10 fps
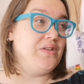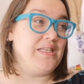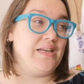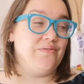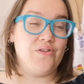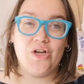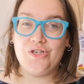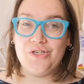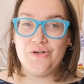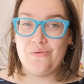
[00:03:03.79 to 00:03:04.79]
you see a
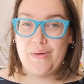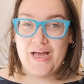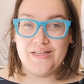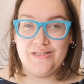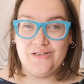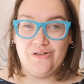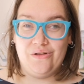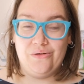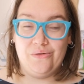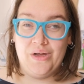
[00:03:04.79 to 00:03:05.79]
version of a pattern that
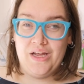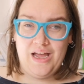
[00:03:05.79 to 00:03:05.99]
you